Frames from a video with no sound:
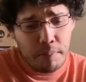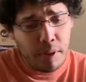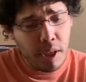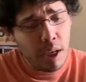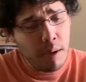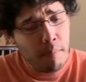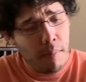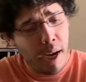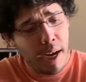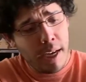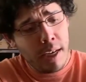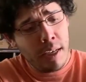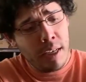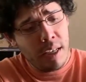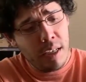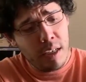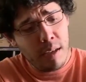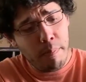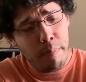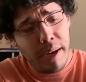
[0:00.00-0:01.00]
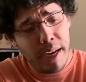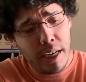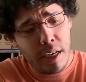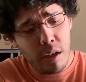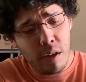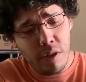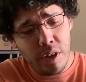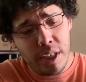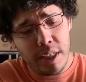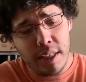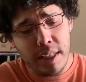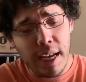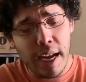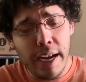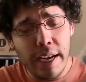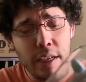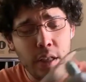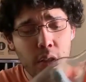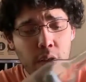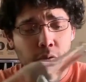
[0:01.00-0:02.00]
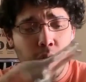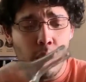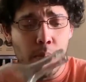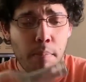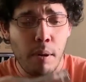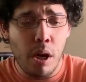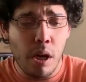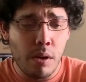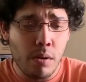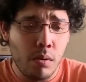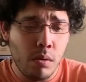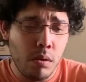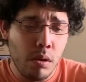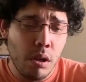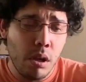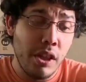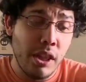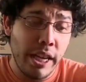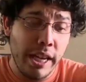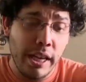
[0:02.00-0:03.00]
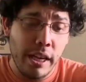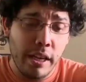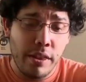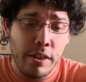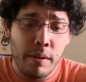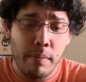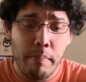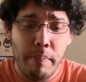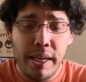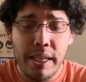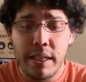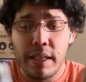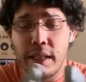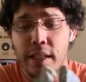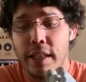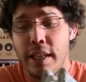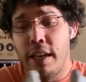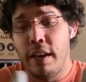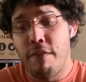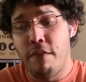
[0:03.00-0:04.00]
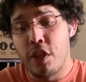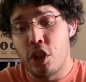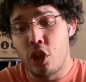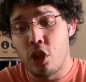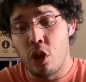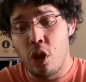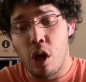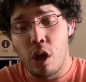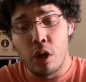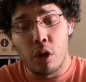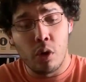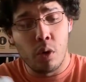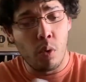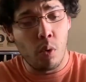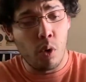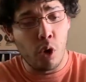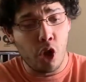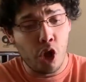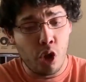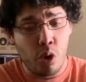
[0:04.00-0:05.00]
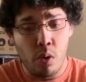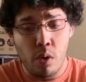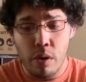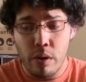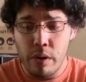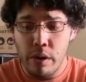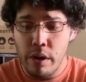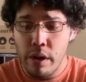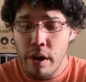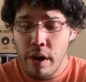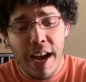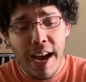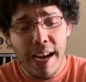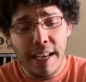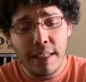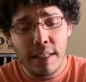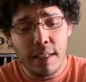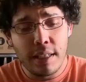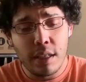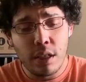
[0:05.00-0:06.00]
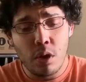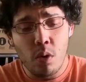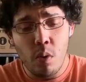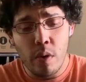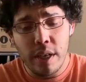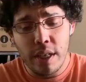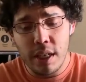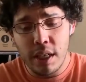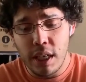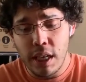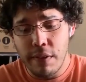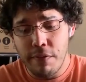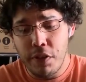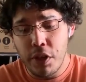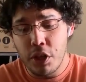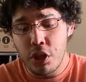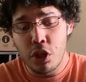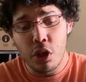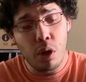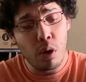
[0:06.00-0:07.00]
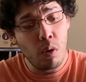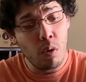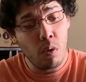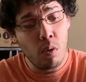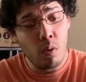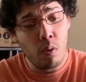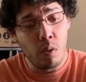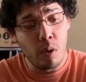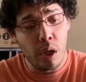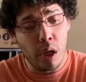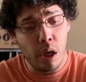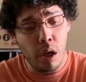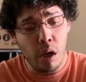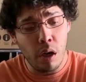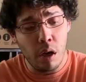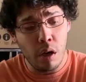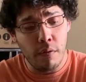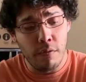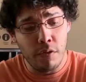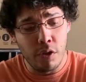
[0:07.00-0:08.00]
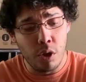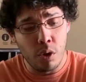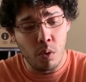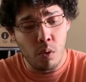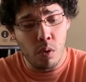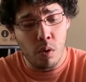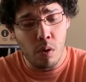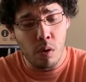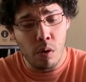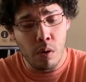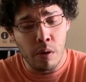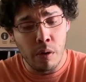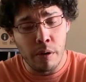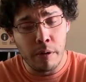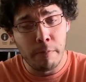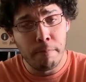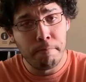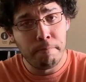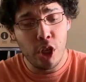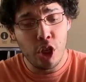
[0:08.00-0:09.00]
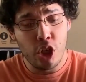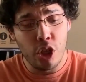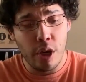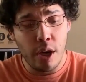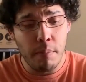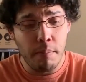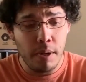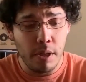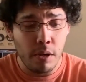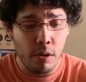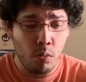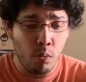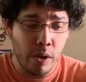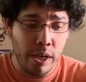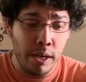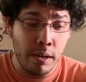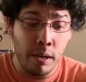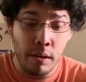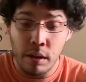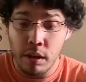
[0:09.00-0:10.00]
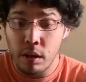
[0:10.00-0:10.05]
something in mind, depending on the size of your bottle, the length, basically if it's longer or shorter, that's going to give the tone of your wind chime here when